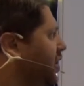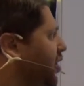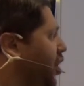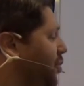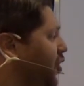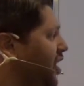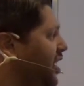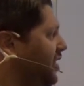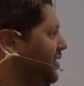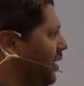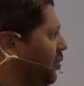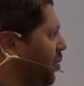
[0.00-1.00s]
communities
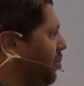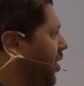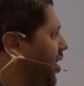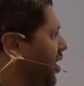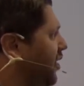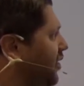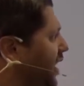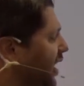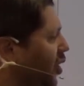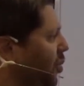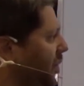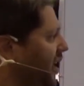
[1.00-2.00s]
that we're part of, like
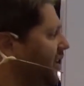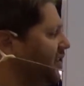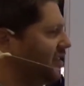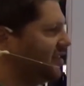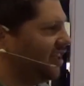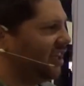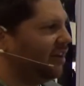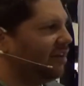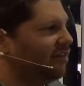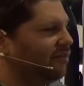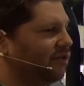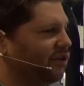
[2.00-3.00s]
OpenACC
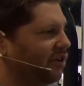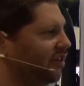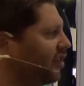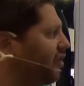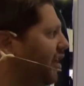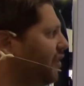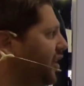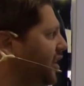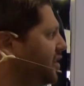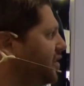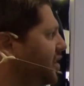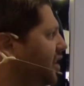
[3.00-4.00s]
for the
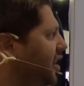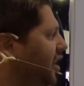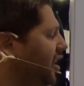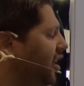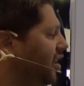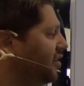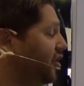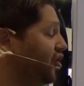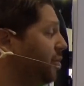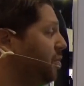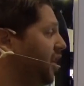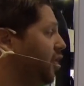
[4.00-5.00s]
graphics, the
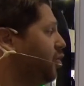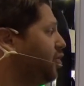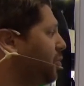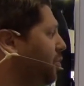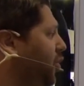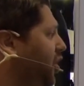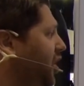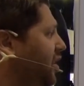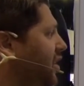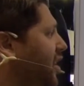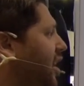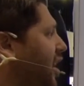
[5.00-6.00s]
GPU support,
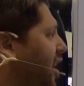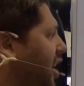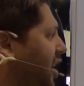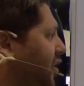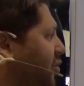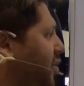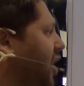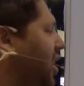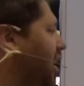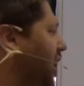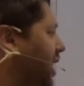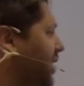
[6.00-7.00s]
as well
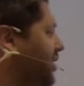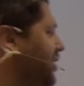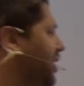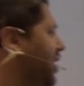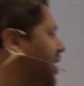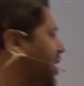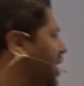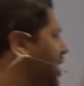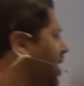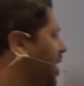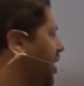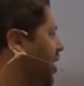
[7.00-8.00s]
as
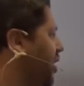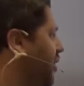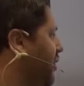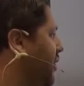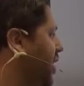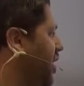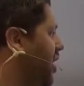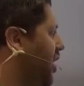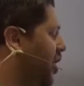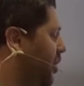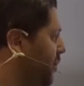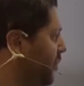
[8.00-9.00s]
a lot of
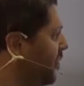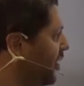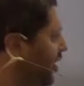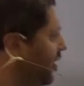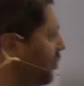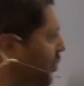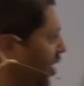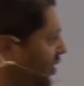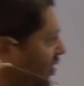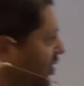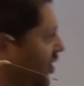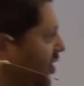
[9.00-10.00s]
ARM
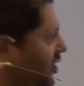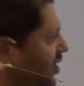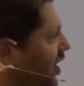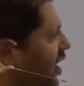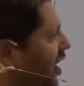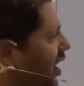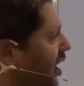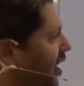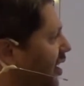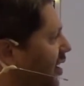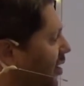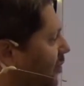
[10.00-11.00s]
processors,
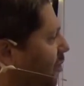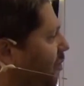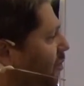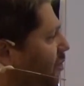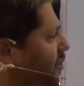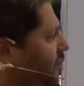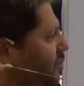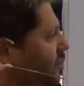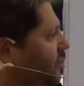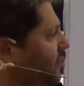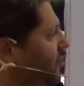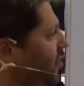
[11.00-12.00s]

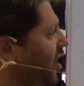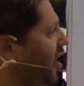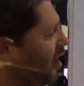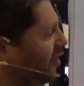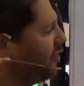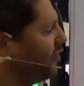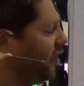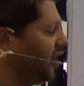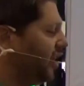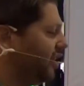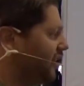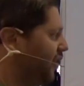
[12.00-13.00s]
a lot of
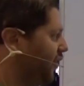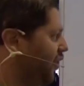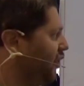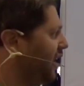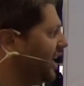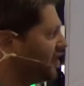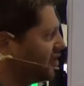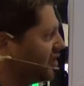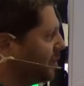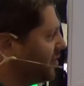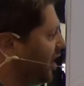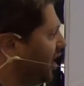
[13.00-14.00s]
different
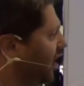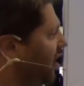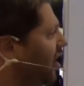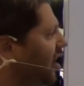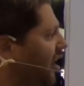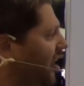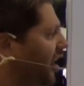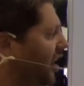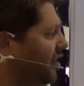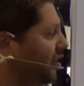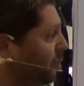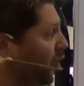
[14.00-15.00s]
relationships there,
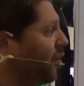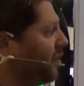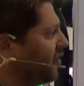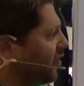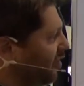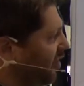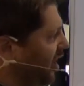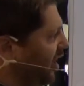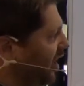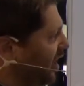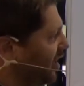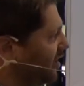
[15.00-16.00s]
and deployments already,
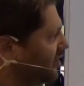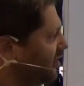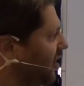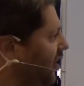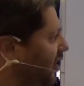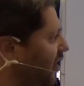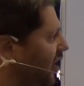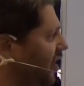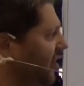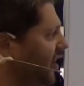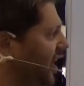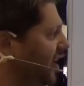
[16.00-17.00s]
as in
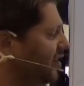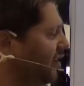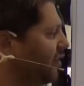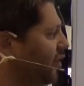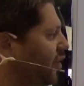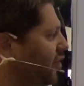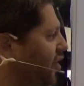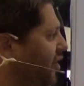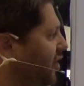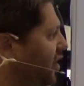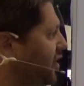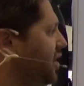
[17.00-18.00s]
the case of those
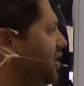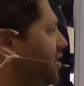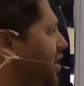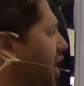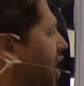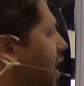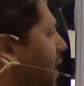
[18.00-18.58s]
universities there.